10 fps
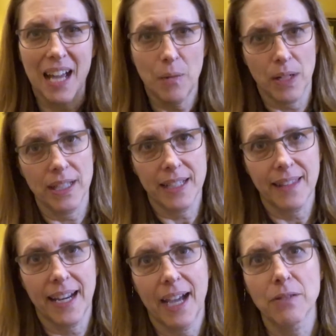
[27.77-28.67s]
I wanted to get
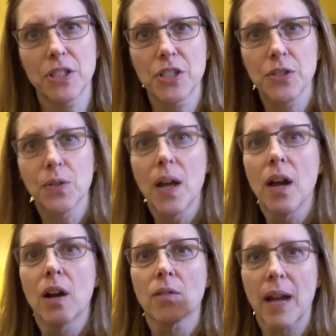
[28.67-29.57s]
that out to you
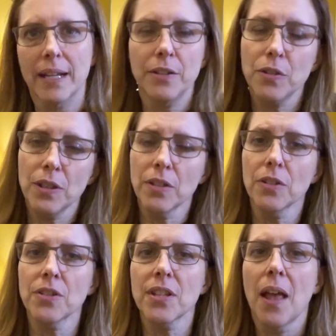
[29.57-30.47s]
right at New
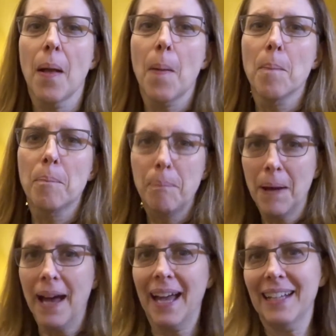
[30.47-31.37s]
Year's,
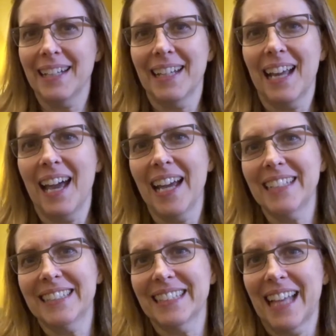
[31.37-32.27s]
but I
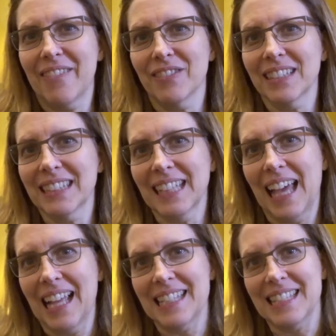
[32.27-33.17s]
still have
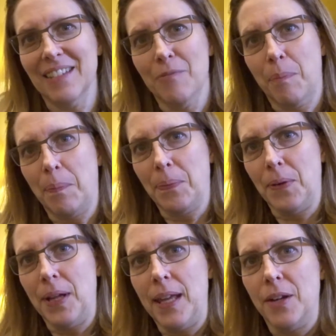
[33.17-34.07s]
lots of
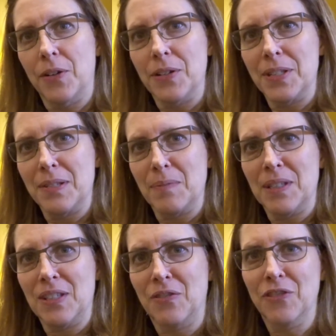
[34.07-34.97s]

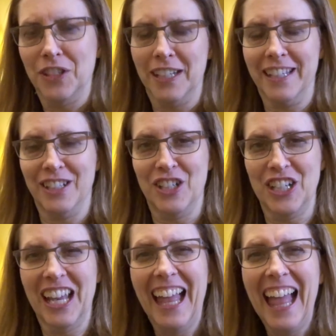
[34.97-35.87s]
pre-Christmas
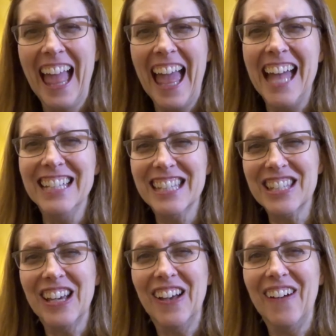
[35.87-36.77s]
footage. And
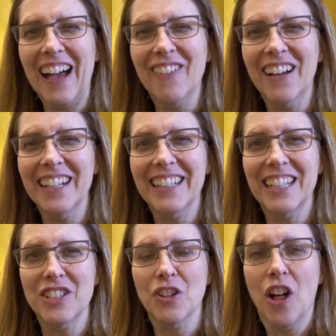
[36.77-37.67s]
so I wanted to
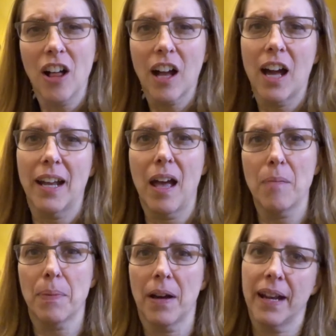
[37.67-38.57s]
get you all caught
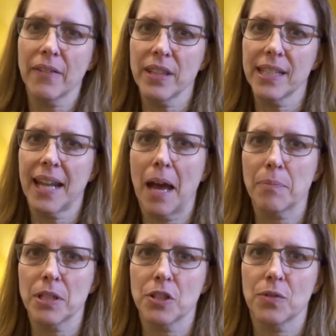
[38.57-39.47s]
up on everything that
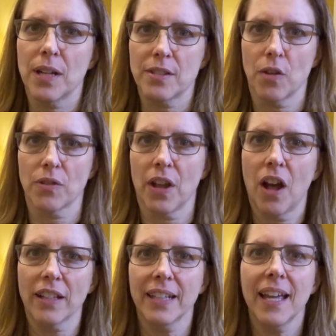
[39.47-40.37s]
happened to us over the
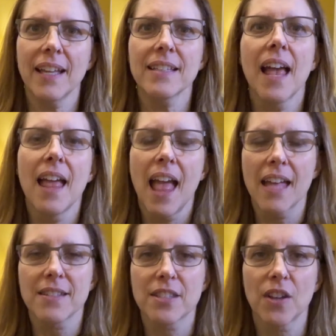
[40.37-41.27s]
holidays.
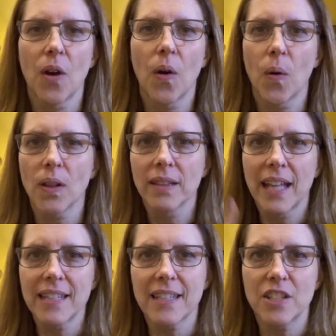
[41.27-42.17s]
And so
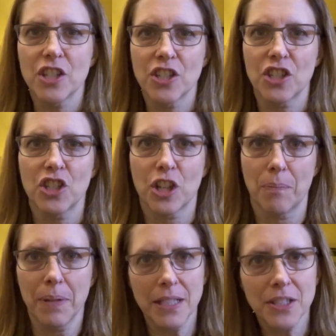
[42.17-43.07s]
let's just
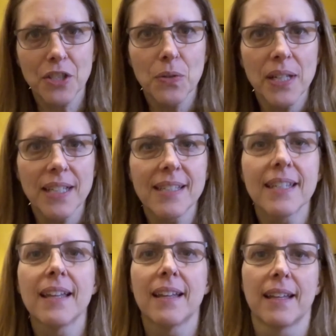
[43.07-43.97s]
jump into it.
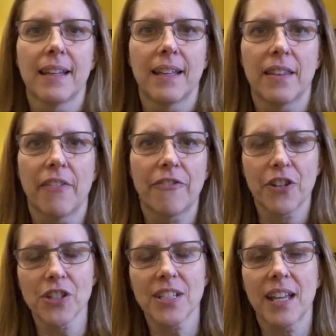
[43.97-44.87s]
The
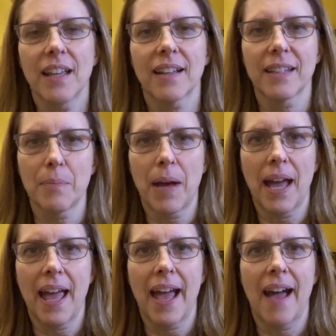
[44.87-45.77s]
first clip I
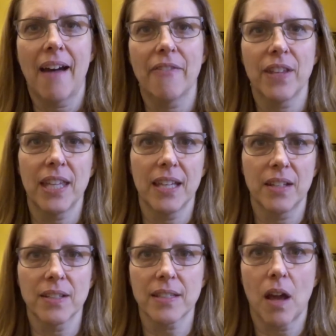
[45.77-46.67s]
have
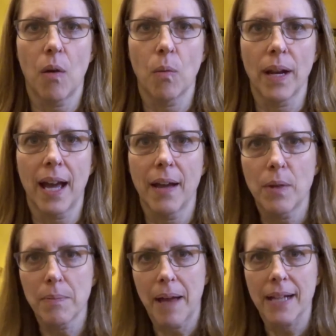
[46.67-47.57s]
is when I
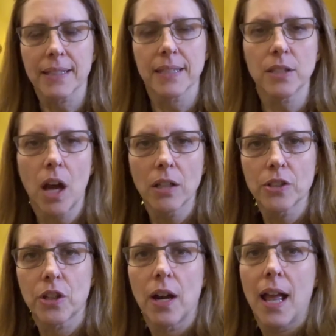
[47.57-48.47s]
went back to the
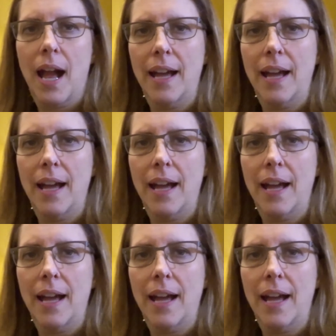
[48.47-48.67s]
doctor.